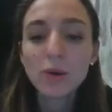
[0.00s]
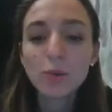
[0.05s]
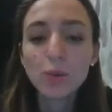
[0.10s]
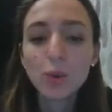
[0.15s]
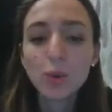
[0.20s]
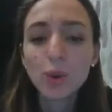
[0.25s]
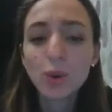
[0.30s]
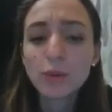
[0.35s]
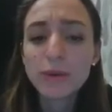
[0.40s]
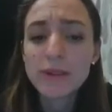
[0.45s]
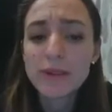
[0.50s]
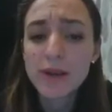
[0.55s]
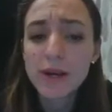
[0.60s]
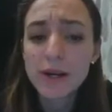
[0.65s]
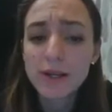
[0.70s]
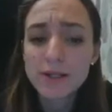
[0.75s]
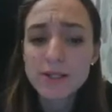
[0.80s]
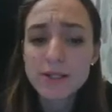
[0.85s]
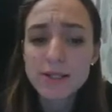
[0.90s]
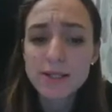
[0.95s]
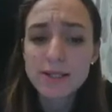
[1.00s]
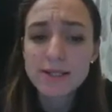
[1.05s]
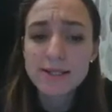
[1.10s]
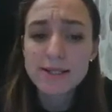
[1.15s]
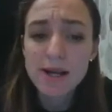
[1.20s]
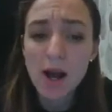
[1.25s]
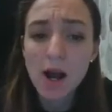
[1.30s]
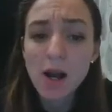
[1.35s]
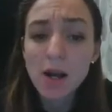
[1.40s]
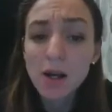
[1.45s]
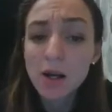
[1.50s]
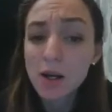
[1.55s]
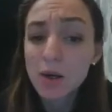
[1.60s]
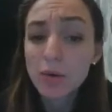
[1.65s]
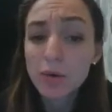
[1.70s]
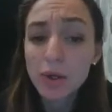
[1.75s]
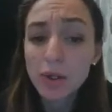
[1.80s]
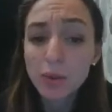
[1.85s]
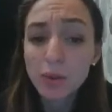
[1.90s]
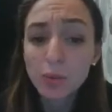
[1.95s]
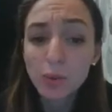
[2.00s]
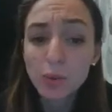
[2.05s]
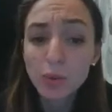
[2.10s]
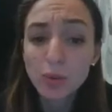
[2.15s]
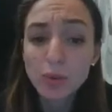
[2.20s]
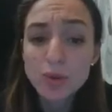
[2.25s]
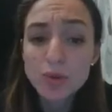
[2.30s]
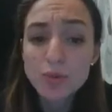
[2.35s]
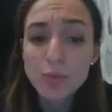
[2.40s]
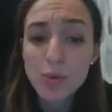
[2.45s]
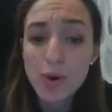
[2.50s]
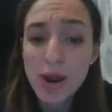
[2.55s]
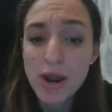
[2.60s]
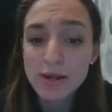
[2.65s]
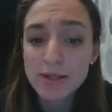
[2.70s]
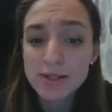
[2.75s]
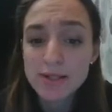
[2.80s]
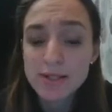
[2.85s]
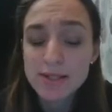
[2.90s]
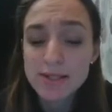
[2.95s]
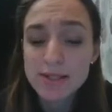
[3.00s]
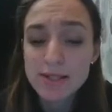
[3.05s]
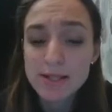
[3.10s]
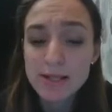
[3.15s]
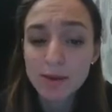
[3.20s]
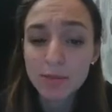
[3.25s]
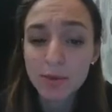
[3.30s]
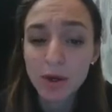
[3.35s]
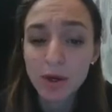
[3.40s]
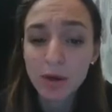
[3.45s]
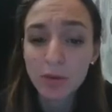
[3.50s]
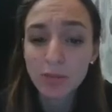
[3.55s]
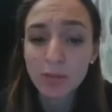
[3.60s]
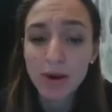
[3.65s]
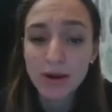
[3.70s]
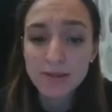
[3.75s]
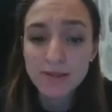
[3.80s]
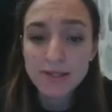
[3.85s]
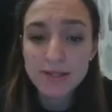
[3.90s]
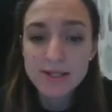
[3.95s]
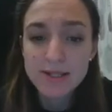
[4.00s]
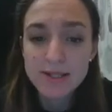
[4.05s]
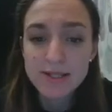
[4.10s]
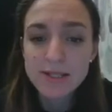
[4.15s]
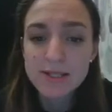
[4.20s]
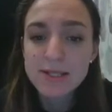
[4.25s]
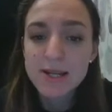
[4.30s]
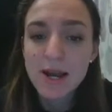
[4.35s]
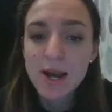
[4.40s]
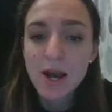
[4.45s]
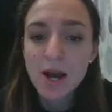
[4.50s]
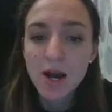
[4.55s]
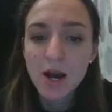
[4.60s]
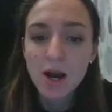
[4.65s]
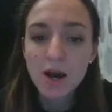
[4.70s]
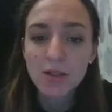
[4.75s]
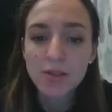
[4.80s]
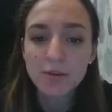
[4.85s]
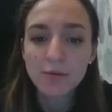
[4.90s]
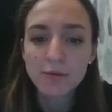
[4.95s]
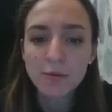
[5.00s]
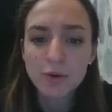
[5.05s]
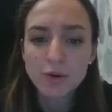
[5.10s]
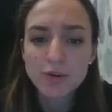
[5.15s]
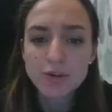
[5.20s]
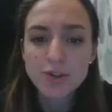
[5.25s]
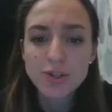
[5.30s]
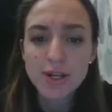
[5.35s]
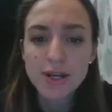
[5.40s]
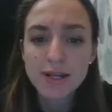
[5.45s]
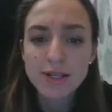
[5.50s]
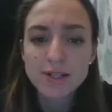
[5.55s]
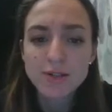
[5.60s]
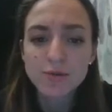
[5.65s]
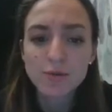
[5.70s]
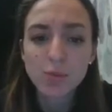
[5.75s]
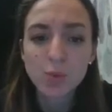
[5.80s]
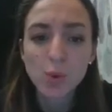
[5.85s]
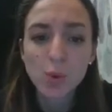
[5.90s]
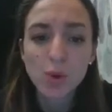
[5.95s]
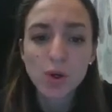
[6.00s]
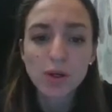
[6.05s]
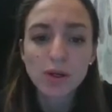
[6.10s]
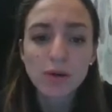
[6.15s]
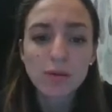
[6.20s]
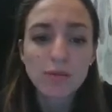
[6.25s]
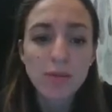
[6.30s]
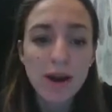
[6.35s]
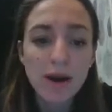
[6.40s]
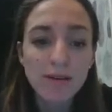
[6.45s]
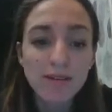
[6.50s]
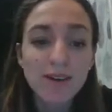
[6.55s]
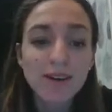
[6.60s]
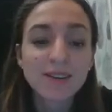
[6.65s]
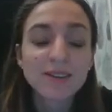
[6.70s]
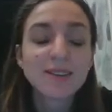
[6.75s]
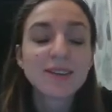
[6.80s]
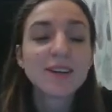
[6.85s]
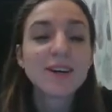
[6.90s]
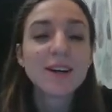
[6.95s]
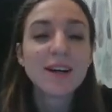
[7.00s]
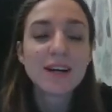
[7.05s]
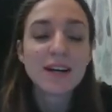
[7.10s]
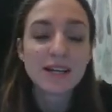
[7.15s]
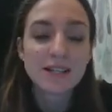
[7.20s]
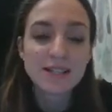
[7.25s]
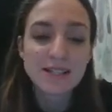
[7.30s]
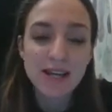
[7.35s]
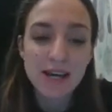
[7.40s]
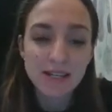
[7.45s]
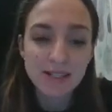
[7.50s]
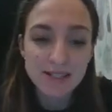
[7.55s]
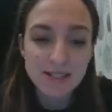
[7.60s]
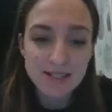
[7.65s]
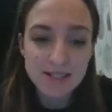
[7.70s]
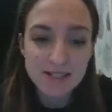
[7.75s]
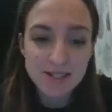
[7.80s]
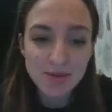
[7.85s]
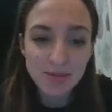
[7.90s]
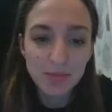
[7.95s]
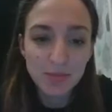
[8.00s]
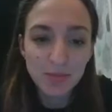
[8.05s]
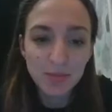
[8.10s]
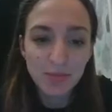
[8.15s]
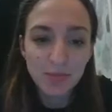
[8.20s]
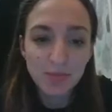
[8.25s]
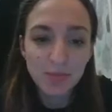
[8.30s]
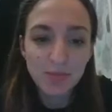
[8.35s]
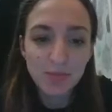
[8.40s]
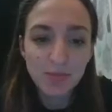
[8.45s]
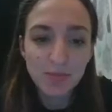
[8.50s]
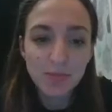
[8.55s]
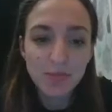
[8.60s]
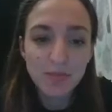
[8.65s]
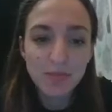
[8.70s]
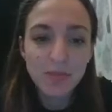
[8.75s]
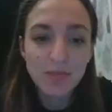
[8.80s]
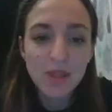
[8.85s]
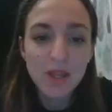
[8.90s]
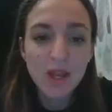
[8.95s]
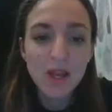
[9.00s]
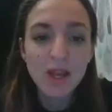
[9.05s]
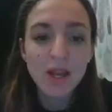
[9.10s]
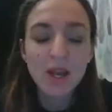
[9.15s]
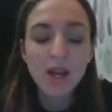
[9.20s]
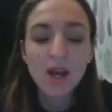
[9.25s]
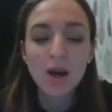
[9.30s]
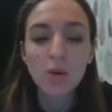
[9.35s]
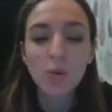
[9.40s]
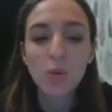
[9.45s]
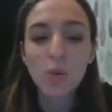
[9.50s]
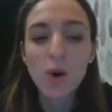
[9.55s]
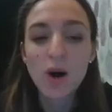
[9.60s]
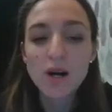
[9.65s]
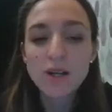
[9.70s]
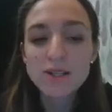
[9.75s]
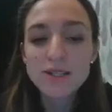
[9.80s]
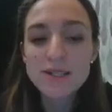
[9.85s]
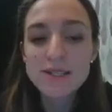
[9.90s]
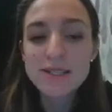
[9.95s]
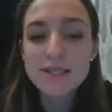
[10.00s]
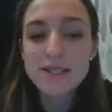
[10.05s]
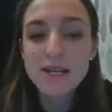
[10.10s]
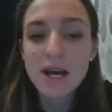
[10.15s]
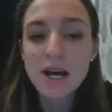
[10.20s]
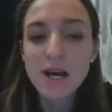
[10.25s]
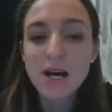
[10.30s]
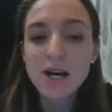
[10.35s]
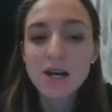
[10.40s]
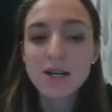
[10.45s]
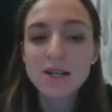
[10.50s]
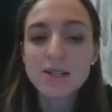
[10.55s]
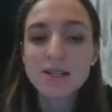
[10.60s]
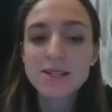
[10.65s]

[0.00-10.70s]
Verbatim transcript: following that, Isaac Greenwood practice, uh, practices the first native-born American dentist. Once uh,